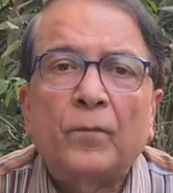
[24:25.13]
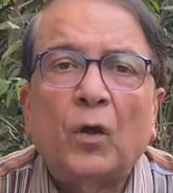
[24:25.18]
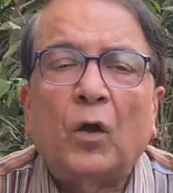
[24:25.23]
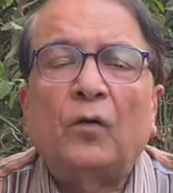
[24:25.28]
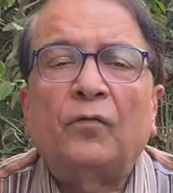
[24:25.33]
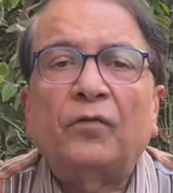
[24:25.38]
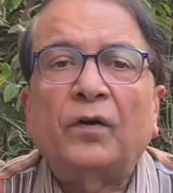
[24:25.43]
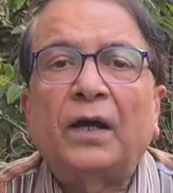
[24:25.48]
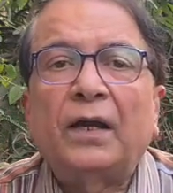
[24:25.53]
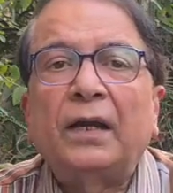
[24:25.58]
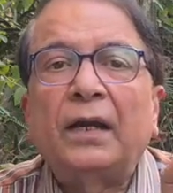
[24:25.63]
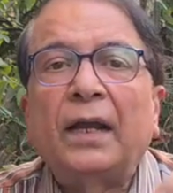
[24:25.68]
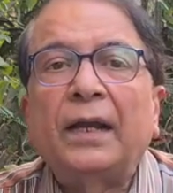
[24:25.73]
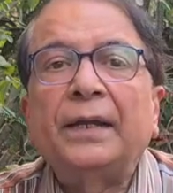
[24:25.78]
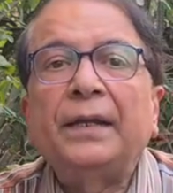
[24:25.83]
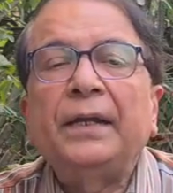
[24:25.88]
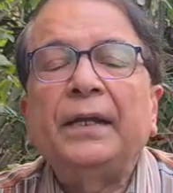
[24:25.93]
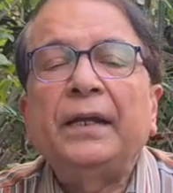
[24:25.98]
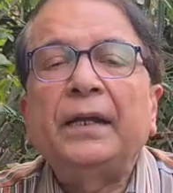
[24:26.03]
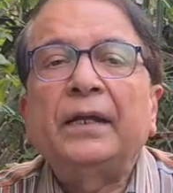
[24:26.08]
of
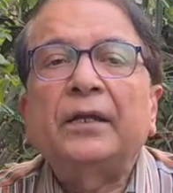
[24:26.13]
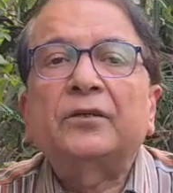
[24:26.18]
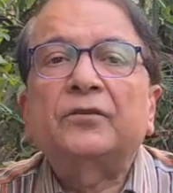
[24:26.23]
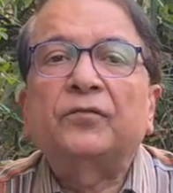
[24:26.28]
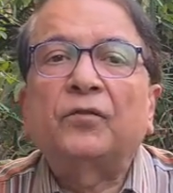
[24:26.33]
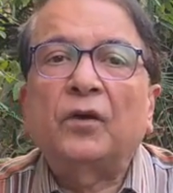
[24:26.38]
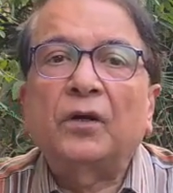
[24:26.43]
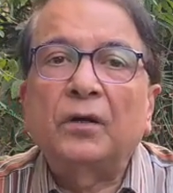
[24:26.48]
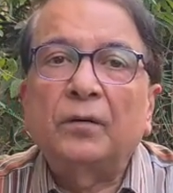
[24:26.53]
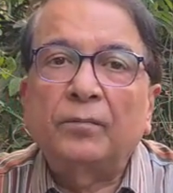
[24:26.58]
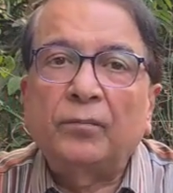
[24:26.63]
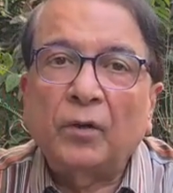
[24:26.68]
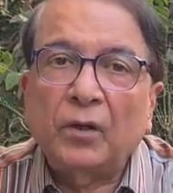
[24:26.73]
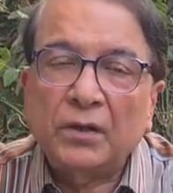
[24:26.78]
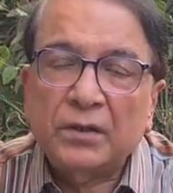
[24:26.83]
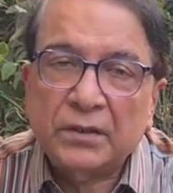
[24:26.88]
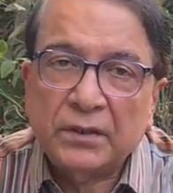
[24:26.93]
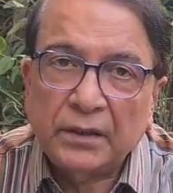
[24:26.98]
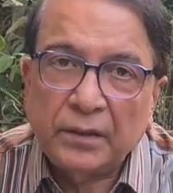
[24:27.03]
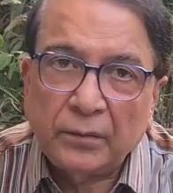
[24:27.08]
aligning its foreign
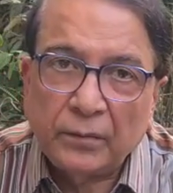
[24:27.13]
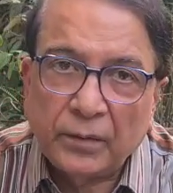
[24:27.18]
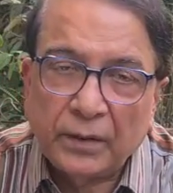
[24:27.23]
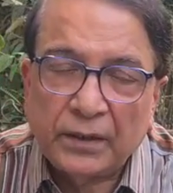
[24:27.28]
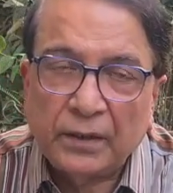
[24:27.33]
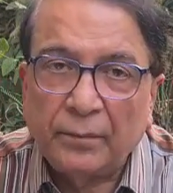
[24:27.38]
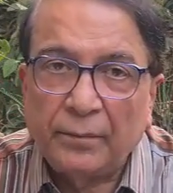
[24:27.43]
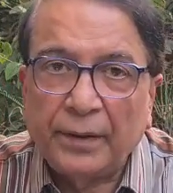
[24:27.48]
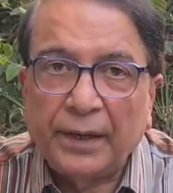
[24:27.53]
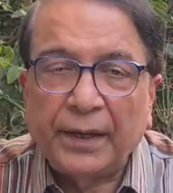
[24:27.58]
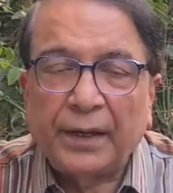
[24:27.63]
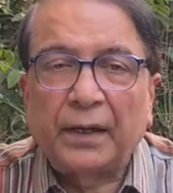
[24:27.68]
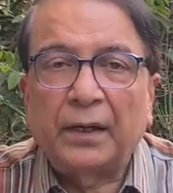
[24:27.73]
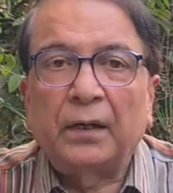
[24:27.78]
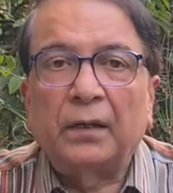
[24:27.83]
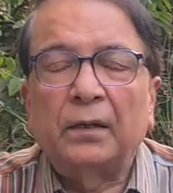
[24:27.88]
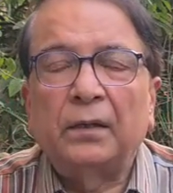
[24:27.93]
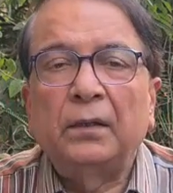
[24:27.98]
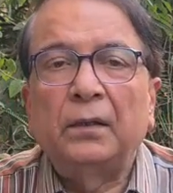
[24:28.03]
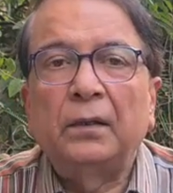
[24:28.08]
policy with
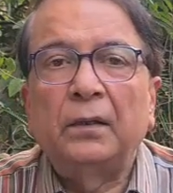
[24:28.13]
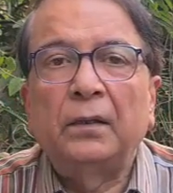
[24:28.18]
America.